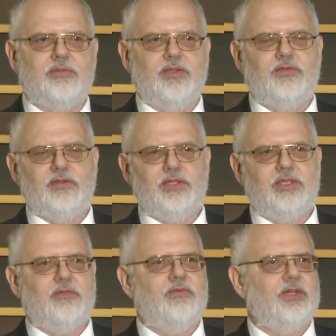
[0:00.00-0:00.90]
If you
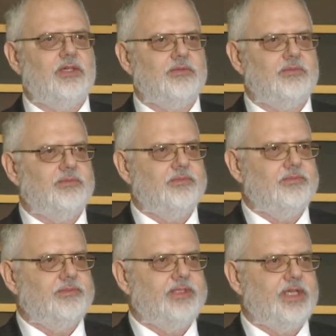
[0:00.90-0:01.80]
think of
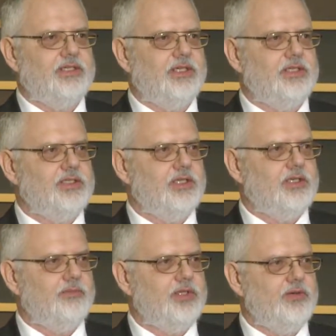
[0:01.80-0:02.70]
technology and
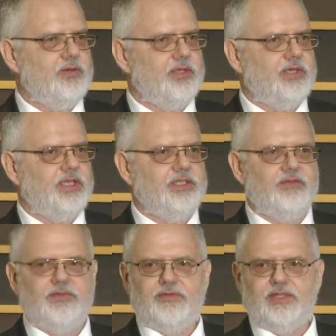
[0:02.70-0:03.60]
computers in
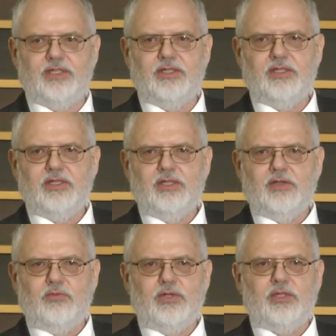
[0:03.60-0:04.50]
1950,
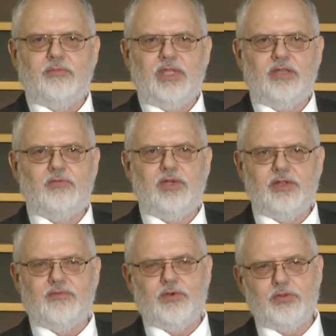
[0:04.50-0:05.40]
one of the
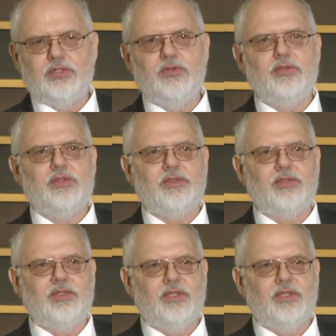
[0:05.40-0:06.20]
main first use